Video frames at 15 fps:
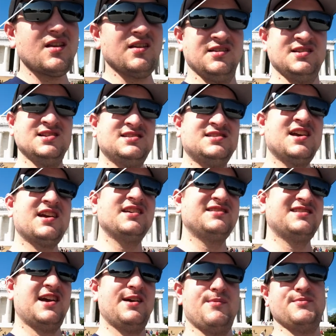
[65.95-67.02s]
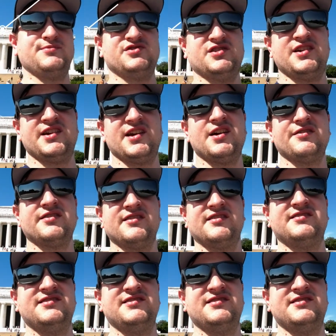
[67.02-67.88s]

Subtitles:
This is the second time I'm trying out this